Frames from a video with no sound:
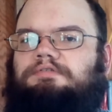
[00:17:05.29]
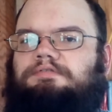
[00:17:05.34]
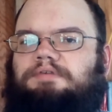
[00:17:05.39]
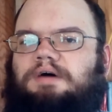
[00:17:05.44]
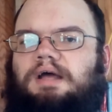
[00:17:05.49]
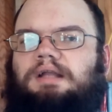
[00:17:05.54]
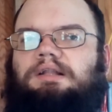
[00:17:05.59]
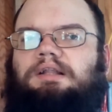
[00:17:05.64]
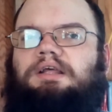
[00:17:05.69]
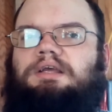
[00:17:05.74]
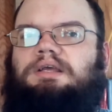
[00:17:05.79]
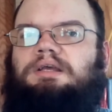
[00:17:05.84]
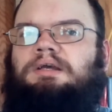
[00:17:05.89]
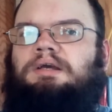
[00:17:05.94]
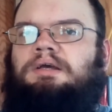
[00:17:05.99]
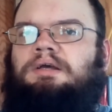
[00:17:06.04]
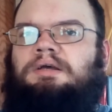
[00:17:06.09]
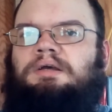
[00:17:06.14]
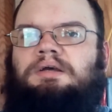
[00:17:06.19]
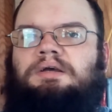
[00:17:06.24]
finally
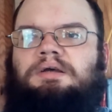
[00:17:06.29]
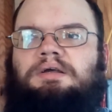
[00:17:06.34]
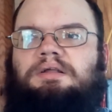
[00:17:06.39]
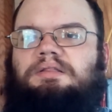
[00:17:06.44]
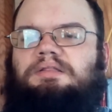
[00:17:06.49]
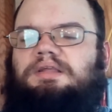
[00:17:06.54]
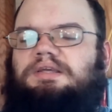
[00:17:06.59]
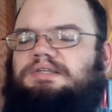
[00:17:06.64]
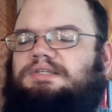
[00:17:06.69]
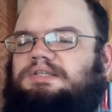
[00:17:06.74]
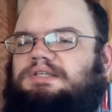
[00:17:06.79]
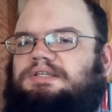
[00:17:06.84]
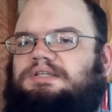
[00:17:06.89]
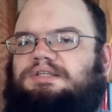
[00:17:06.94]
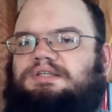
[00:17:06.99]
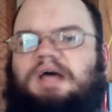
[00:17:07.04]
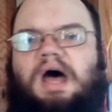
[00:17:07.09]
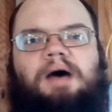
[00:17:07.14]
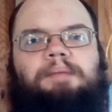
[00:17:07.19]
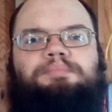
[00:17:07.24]
they
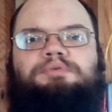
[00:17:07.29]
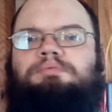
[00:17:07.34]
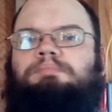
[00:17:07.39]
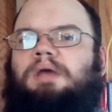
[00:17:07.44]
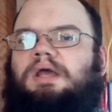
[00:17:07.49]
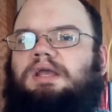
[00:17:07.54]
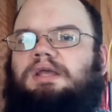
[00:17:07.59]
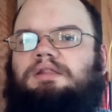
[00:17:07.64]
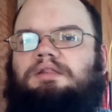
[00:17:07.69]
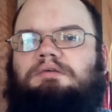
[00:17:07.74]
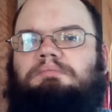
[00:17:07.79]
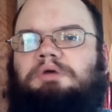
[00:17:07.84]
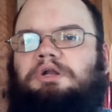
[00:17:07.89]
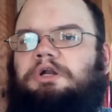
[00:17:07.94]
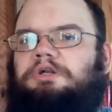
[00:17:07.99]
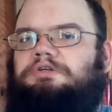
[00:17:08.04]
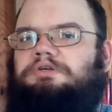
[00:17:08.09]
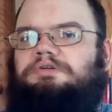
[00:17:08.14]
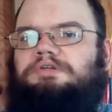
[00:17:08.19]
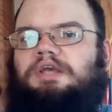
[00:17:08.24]
stopped making their
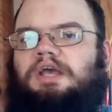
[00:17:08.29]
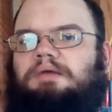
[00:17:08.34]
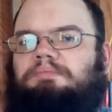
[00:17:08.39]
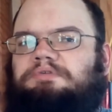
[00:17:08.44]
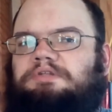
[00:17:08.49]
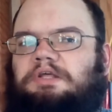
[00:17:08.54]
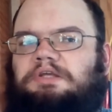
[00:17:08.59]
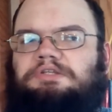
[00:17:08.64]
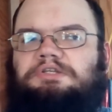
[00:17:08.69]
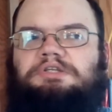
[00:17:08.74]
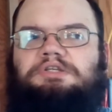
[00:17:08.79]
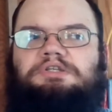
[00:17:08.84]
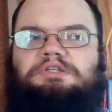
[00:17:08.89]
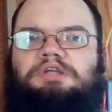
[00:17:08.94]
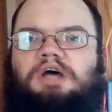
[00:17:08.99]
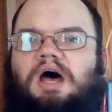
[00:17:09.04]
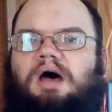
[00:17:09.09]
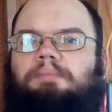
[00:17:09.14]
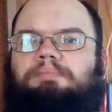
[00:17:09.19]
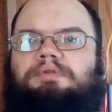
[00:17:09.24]
miniatures games. They
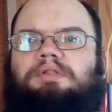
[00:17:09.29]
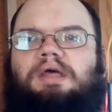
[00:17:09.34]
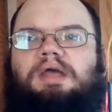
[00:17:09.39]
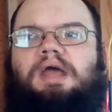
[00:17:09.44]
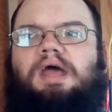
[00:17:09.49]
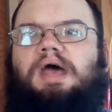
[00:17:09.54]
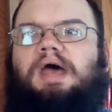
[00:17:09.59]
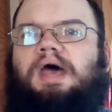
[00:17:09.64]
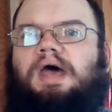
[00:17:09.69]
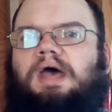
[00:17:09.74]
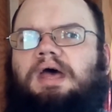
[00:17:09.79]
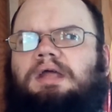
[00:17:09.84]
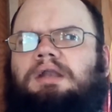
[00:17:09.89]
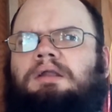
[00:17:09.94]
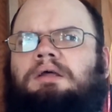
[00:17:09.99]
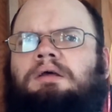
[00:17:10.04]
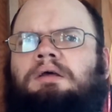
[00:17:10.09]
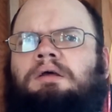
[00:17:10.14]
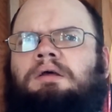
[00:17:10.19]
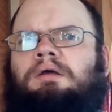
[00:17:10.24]
stopped. They had
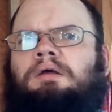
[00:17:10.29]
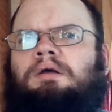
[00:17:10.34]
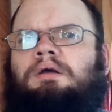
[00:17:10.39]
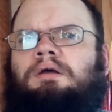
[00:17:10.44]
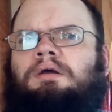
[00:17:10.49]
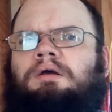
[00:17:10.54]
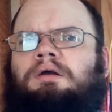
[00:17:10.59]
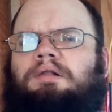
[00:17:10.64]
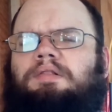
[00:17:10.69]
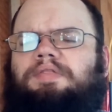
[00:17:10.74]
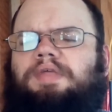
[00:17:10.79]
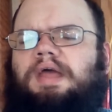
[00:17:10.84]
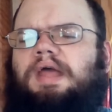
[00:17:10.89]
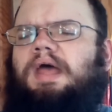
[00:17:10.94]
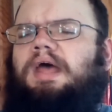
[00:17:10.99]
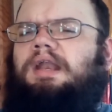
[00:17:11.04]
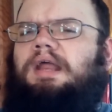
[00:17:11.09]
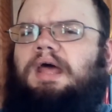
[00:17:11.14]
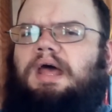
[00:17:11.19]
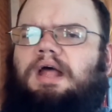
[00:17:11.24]

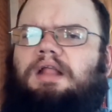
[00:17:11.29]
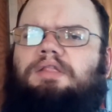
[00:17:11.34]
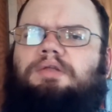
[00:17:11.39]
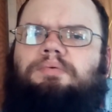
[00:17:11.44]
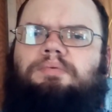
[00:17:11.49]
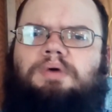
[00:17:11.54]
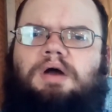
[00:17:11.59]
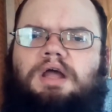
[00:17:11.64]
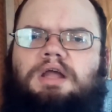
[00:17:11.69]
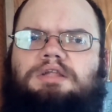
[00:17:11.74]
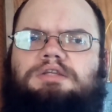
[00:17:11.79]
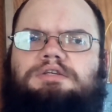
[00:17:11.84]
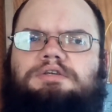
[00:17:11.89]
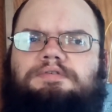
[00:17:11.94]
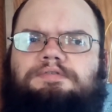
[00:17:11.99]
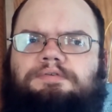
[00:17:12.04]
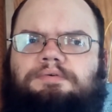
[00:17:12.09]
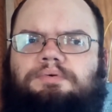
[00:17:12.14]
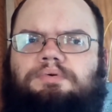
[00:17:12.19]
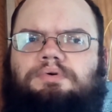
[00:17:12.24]
the rights
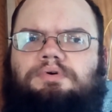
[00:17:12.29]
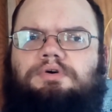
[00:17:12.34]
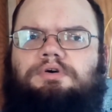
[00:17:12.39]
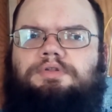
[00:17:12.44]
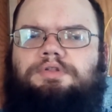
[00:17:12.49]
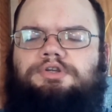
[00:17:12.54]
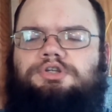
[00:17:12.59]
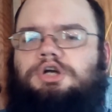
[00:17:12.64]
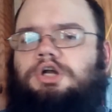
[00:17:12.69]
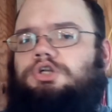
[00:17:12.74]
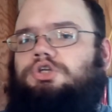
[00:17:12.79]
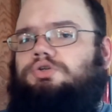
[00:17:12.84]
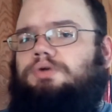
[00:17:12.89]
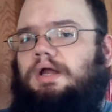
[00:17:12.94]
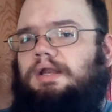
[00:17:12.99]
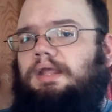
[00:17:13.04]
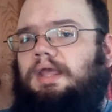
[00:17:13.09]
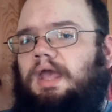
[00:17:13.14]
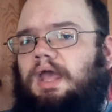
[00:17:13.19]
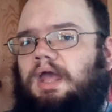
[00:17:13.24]
for the Judge
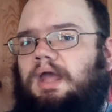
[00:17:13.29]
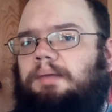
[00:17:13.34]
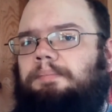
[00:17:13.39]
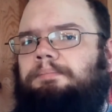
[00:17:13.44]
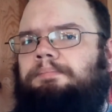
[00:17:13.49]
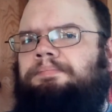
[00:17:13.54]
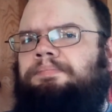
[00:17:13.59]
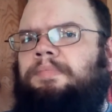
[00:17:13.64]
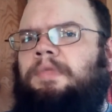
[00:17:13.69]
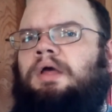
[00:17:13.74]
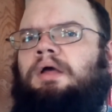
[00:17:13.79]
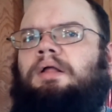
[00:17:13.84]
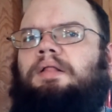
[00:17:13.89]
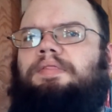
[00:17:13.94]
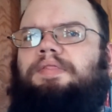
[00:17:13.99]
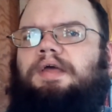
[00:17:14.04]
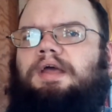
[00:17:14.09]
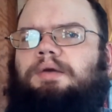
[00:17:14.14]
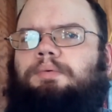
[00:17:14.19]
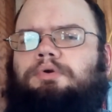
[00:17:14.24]
Dredd game.
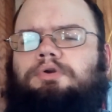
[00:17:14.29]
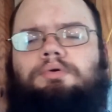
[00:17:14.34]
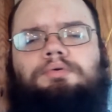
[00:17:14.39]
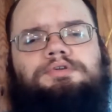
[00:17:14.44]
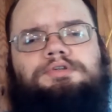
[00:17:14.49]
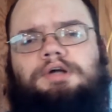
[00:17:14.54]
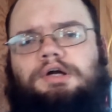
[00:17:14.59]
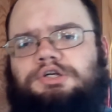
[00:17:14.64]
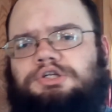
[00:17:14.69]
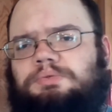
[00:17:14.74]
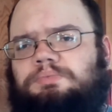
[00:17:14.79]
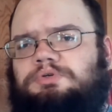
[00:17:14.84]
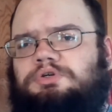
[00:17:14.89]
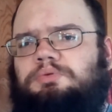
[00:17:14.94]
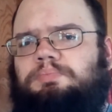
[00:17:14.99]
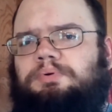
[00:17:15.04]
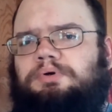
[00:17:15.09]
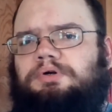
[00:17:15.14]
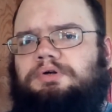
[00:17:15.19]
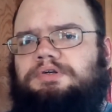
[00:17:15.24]
They were doing Starship
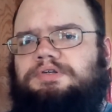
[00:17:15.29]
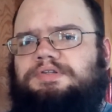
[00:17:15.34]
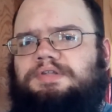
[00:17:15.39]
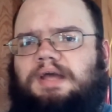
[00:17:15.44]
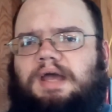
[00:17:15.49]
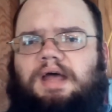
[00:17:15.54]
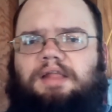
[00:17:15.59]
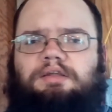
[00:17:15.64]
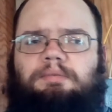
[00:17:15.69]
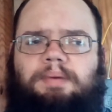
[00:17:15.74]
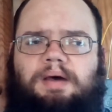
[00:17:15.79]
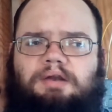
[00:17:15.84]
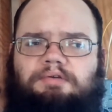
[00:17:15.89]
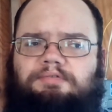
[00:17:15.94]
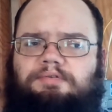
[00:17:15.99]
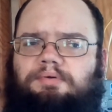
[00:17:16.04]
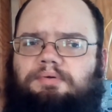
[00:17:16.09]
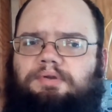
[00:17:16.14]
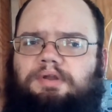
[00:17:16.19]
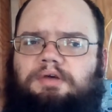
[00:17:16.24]
Troopers. They had their
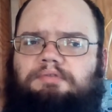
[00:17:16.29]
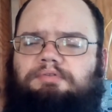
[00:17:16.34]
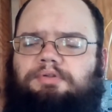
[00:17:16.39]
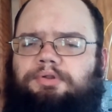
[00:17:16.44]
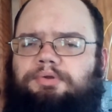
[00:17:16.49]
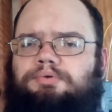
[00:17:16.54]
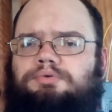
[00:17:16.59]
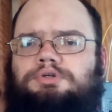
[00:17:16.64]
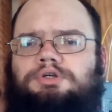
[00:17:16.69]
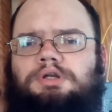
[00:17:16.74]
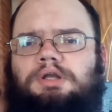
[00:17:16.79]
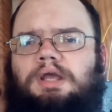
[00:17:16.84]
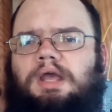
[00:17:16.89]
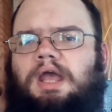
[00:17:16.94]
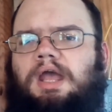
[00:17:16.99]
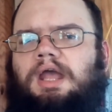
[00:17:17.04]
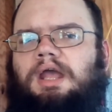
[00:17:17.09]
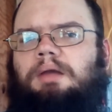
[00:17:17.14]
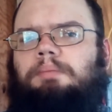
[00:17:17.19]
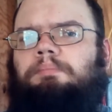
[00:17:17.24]
Battlefield Evolution
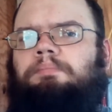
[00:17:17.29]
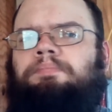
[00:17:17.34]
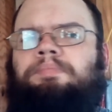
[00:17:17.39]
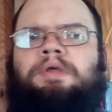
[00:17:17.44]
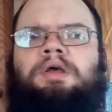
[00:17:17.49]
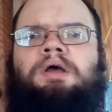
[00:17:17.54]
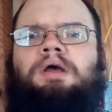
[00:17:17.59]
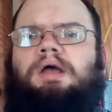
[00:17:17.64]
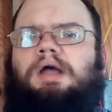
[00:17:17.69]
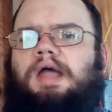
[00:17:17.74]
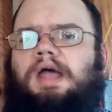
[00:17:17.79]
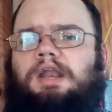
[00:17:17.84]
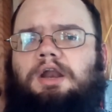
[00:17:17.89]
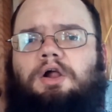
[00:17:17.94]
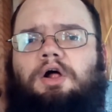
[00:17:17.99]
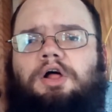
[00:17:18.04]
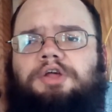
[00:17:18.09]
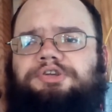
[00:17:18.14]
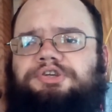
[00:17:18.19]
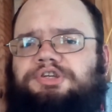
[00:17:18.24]
game, and it
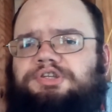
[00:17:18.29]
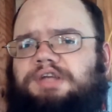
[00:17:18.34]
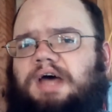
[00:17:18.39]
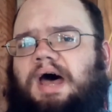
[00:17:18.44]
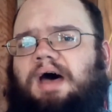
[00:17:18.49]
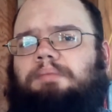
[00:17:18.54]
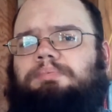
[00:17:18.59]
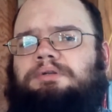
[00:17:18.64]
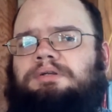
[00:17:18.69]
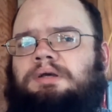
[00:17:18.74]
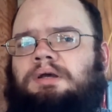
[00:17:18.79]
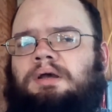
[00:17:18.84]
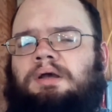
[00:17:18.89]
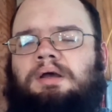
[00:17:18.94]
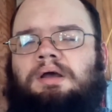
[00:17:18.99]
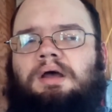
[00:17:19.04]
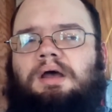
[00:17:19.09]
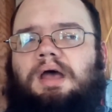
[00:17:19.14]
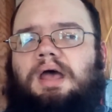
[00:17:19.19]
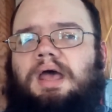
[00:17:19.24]
all stopped.
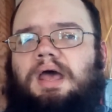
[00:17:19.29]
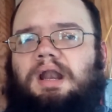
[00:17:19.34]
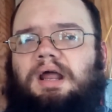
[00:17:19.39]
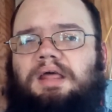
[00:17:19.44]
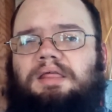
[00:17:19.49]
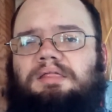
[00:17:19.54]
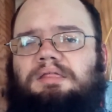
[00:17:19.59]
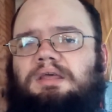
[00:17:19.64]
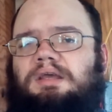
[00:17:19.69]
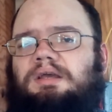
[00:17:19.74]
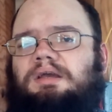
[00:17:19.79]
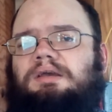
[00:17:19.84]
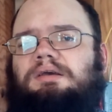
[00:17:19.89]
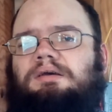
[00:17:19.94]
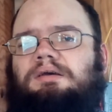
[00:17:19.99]
And I think